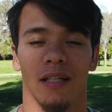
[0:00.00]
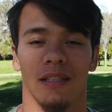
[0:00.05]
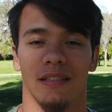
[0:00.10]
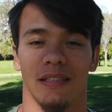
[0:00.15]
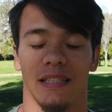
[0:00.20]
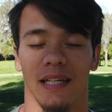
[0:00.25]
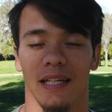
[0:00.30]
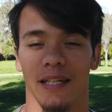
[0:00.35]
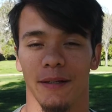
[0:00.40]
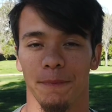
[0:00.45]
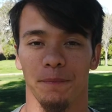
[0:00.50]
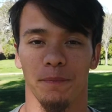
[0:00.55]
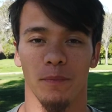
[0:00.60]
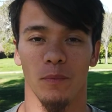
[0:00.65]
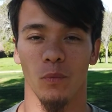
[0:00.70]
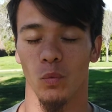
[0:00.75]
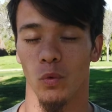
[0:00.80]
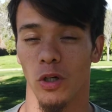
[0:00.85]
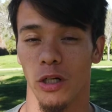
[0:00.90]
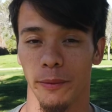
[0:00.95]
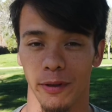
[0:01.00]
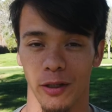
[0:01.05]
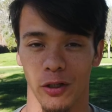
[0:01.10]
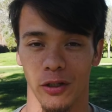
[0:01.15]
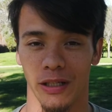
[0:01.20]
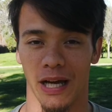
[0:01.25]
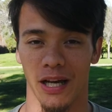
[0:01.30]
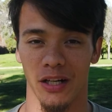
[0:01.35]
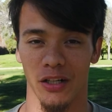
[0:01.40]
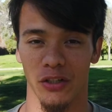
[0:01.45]
Today, we're gonna be
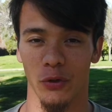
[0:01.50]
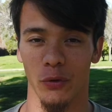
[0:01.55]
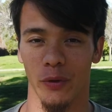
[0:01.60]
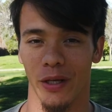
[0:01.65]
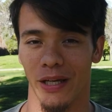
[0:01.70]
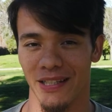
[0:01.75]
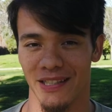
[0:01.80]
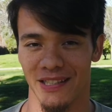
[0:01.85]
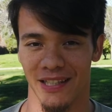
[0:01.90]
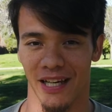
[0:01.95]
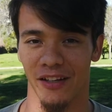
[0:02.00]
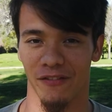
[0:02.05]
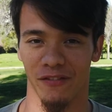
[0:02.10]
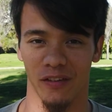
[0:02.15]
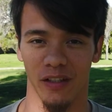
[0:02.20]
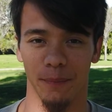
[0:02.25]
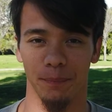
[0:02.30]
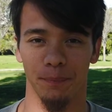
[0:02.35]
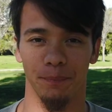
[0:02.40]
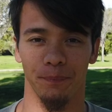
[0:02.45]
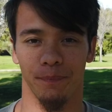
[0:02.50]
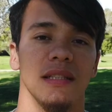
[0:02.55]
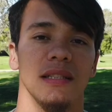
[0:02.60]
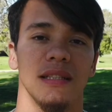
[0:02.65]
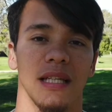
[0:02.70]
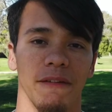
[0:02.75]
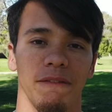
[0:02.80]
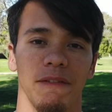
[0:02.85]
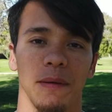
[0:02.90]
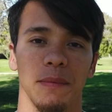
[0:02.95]
learning how to do a side flip.
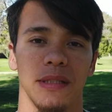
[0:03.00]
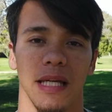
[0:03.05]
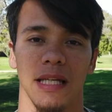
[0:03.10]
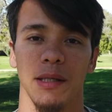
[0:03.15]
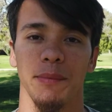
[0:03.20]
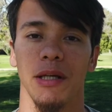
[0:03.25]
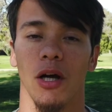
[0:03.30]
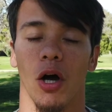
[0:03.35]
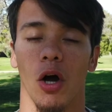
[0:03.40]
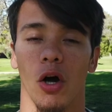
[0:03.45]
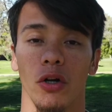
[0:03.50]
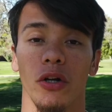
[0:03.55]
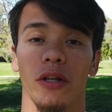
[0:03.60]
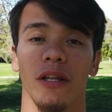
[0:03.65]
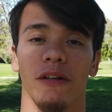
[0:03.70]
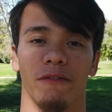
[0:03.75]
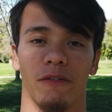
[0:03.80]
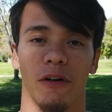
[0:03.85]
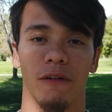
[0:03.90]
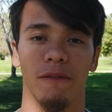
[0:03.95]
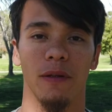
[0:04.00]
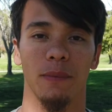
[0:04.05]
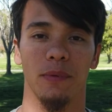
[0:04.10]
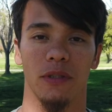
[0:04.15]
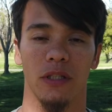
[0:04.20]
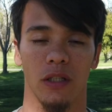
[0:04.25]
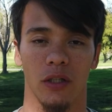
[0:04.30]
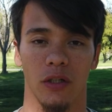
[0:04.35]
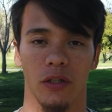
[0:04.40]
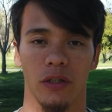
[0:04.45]
Side flips tend to be harder than front flips
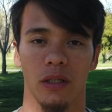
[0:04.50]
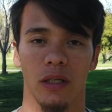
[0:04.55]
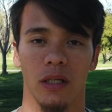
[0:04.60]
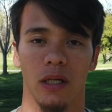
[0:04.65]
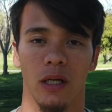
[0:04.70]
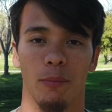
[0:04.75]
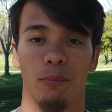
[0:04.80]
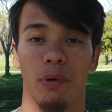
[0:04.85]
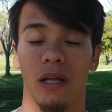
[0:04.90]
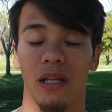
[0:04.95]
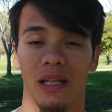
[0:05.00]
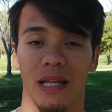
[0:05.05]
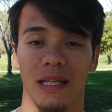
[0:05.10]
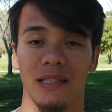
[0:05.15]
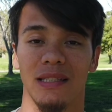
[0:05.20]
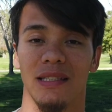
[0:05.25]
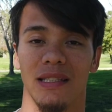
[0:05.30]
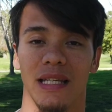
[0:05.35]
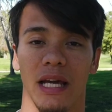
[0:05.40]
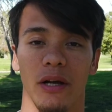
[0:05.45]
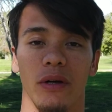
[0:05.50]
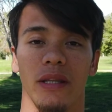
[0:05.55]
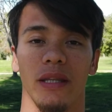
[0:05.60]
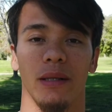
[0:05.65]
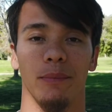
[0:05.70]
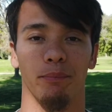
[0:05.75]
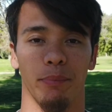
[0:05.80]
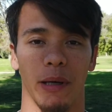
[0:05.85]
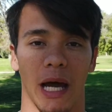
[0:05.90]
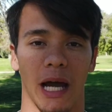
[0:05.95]
to learn, but less scary
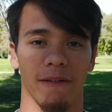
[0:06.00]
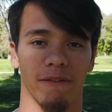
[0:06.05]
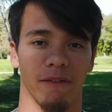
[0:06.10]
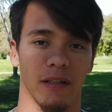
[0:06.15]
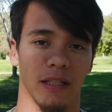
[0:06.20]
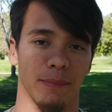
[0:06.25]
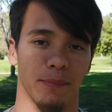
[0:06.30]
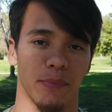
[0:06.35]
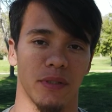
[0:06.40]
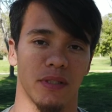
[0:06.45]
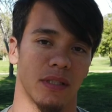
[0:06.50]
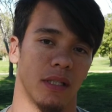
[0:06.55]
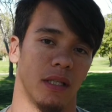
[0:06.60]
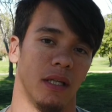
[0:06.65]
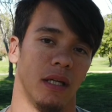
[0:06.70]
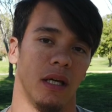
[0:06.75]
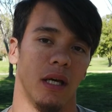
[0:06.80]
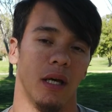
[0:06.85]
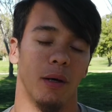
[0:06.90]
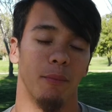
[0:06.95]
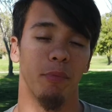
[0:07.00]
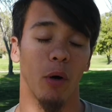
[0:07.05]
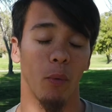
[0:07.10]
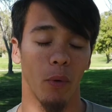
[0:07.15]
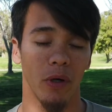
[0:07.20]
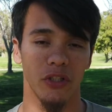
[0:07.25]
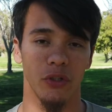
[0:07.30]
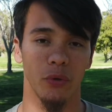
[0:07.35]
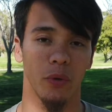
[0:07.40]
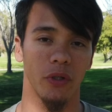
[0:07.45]
than back flips. But
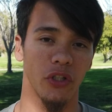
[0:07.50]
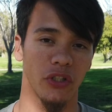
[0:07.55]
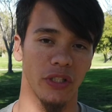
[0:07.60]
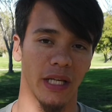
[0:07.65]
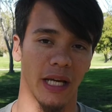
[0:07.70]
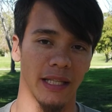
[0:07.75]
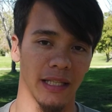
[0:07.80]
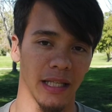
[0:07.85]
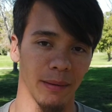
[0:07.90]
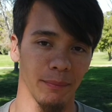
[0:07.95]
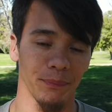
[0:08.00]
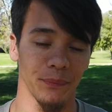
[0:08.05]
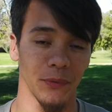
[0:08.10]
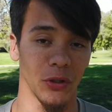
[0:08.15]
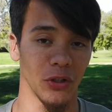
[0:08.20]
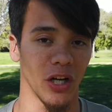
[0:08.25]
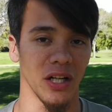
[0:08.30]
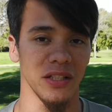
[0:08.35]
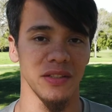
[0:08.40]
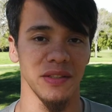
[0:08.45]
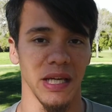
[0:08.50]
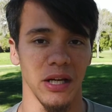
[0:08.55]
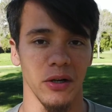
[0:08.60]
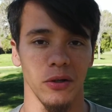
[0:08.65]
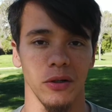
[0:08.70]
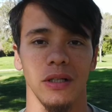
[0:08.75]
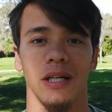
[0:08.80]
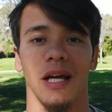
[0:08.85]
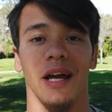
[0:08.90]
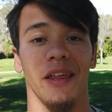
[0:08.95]
once you understand them, they're not
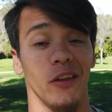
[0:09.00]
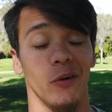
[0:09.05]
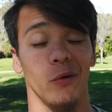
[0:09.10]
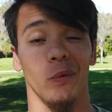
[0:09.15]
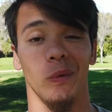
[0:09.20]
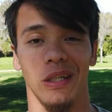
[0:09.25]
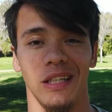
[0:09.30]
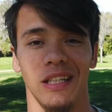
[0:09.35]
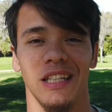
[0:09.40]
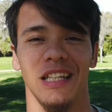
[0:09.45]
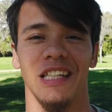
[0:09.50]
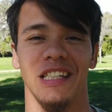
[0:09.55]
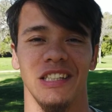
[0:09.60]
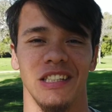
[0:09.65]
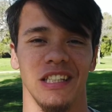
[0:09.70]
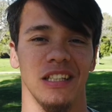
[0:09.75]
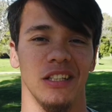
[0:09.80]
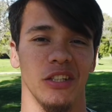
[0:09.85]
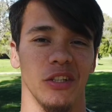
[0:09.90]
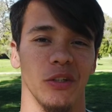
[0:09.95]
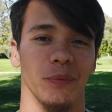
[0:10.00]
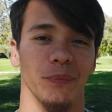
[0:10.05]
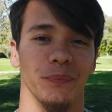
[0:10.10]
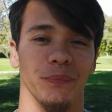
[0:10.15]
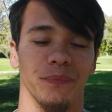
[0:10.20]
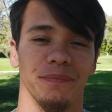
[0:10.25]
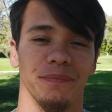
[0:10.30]
scary and they're really easy to do.